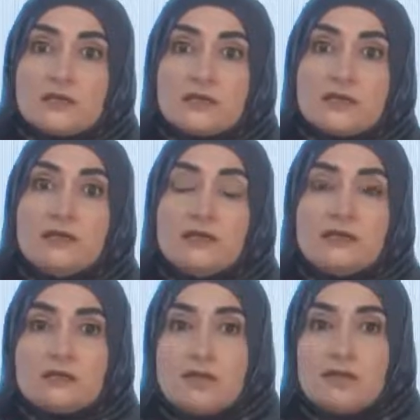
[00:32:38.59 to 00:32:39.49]
So in
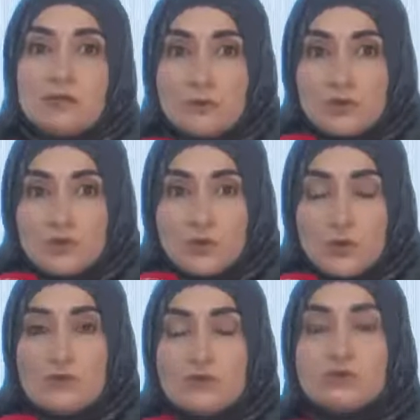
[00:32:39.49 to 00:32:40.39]
order to
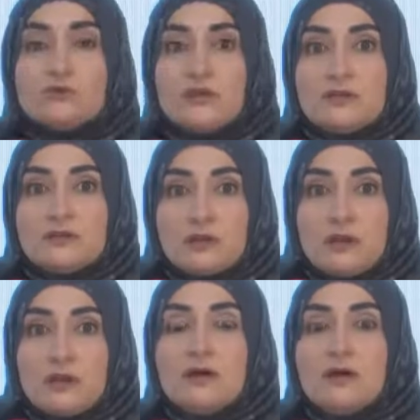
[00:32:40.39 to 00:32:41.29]
reach the
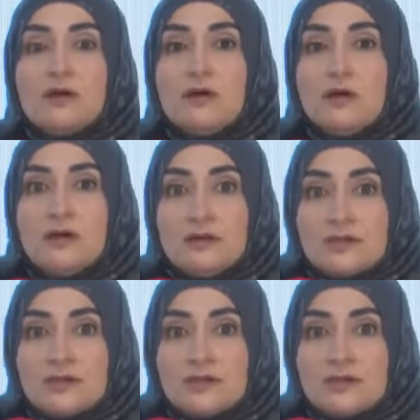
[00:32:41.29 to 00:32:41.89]
ultimate goals,